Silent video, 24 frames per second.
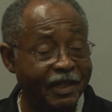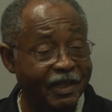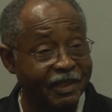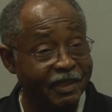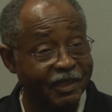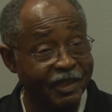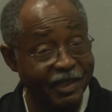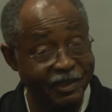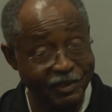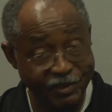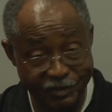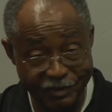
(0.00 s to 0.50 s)

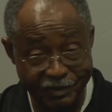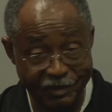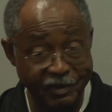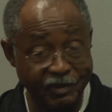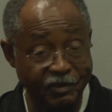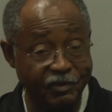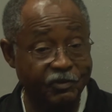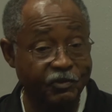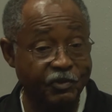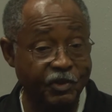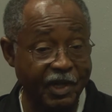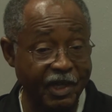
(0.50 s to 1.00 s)
that's
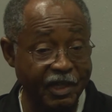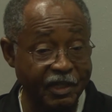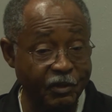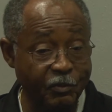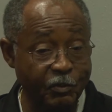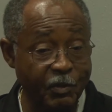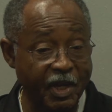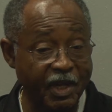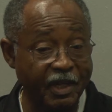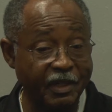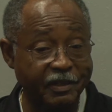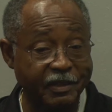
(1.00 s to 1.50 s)
trying to
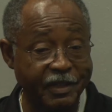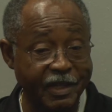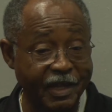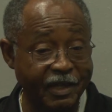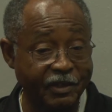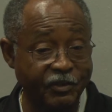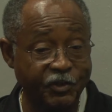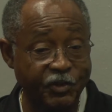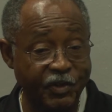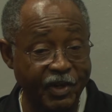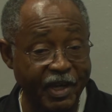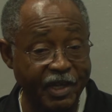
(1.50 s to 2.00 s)
make
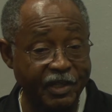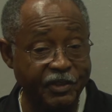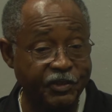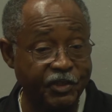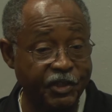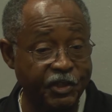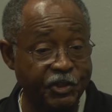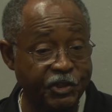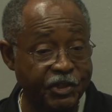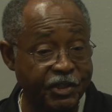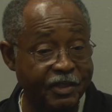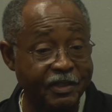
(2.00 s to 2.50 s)
that
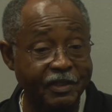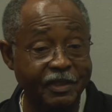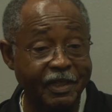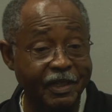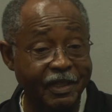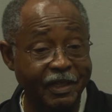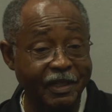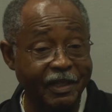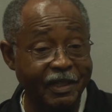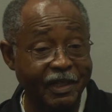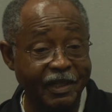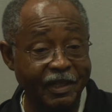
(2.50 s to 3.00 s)
transition,
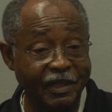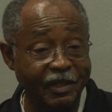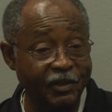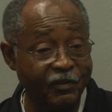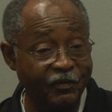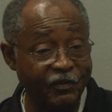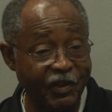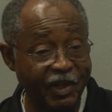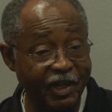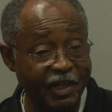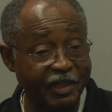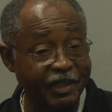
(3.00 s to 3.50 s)
and they're
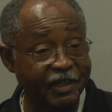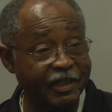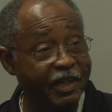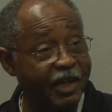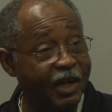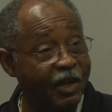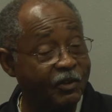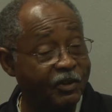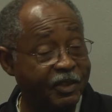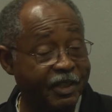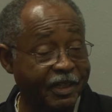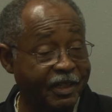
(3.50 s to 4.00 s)
finding
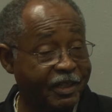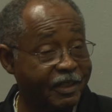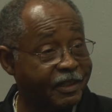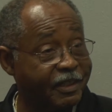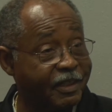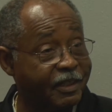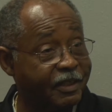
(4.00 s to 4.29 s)
out that